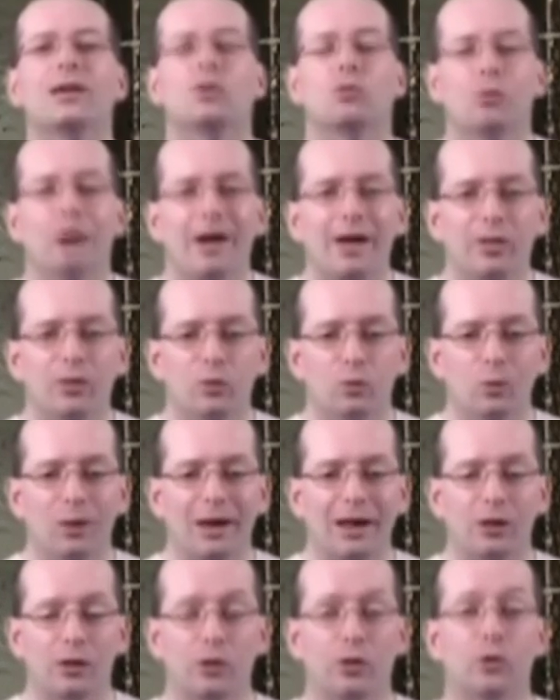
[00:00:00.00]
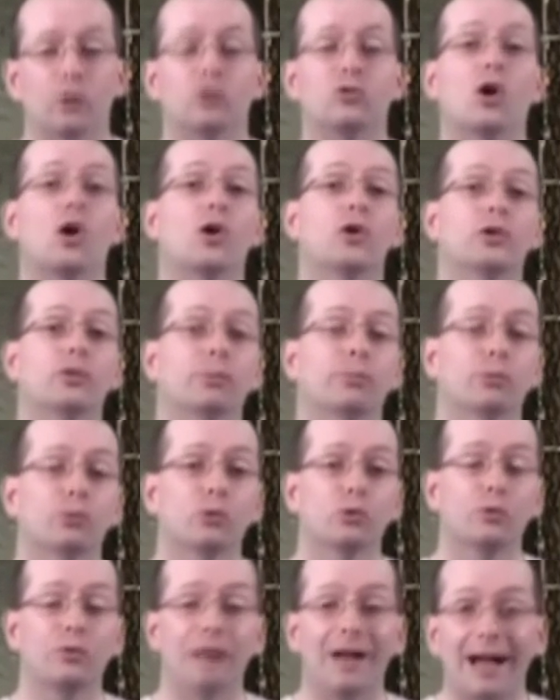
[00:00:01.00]
it rather well, although it's hard to
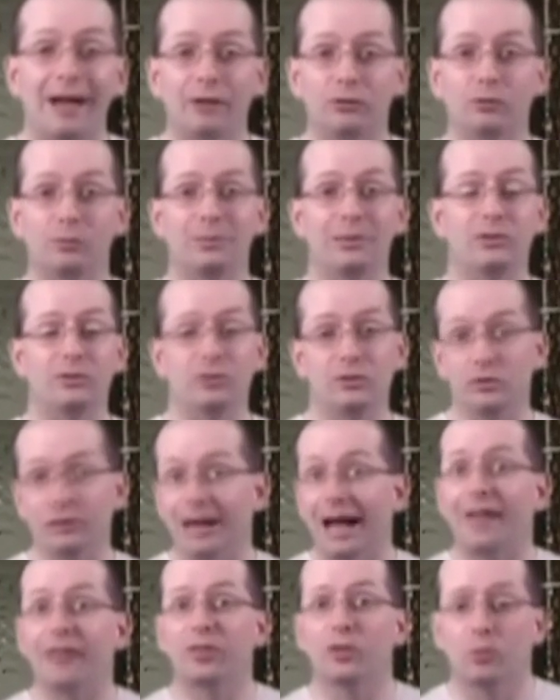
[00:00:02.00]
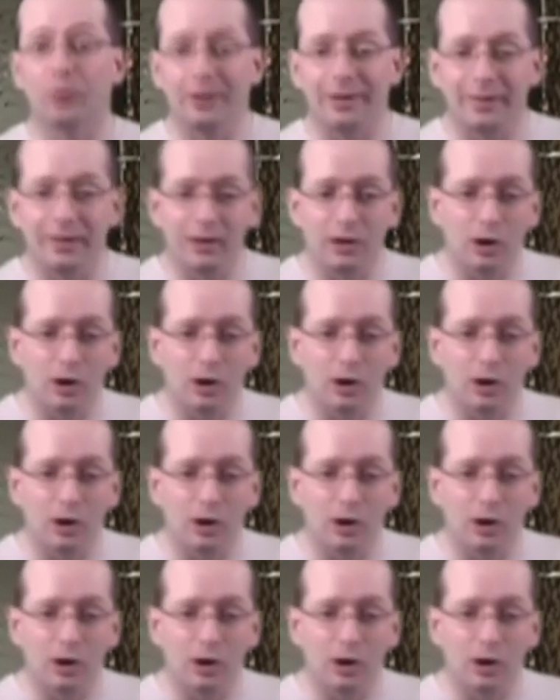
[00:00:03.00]
prove how species got the way they